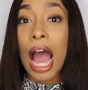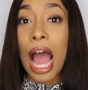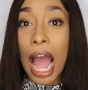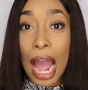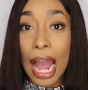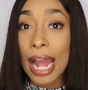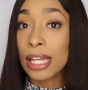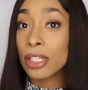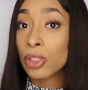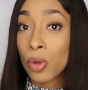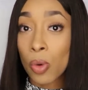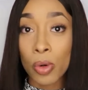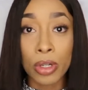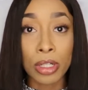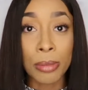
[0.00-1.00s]
I still
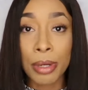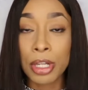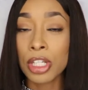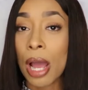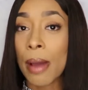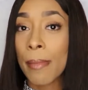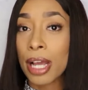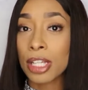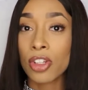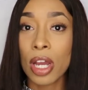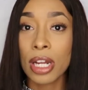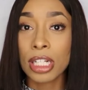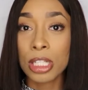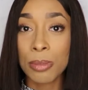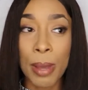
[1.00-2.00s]
order on a budget. I'm not
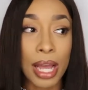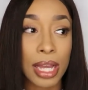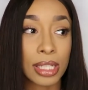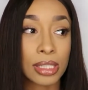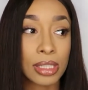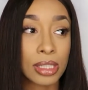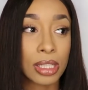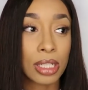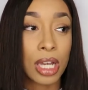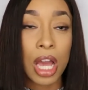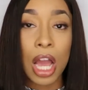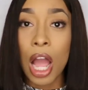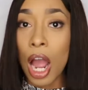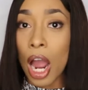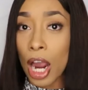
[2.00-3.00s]
trying to spend
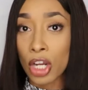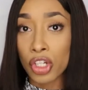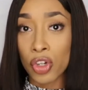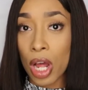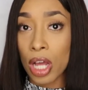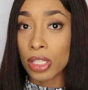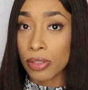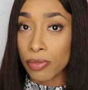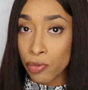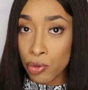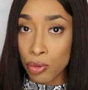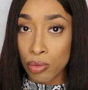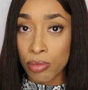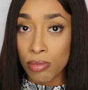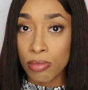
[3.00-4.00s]
$100 in
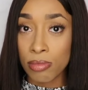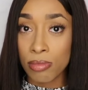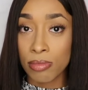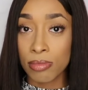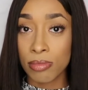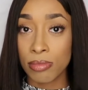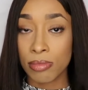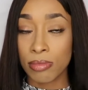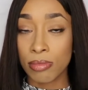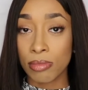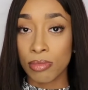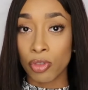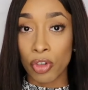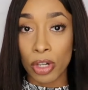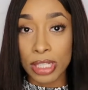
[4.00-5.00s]
food.
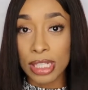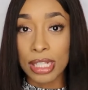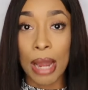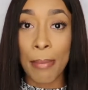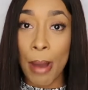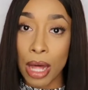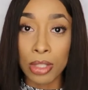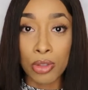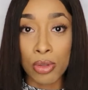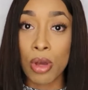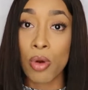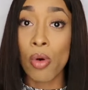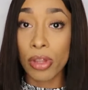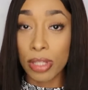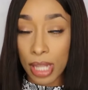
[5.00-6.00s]
Granted, I probably do
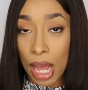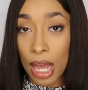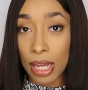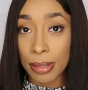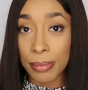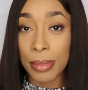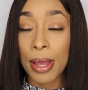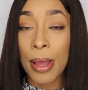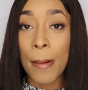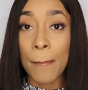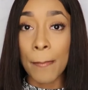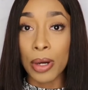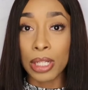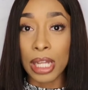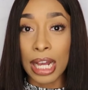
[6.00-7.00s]
that all the time,
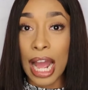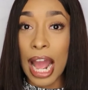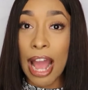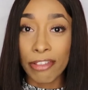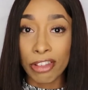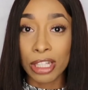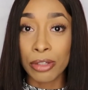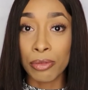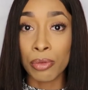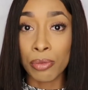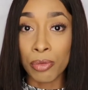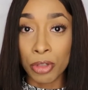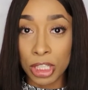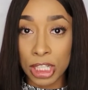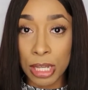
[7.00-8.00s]
but like, I have to leave room
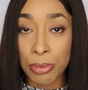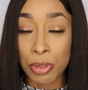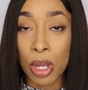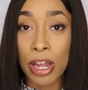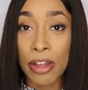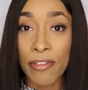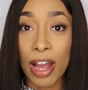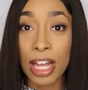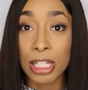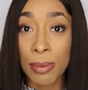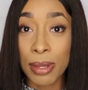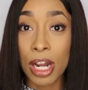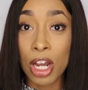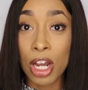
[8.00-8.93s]
for the tip. So if I spend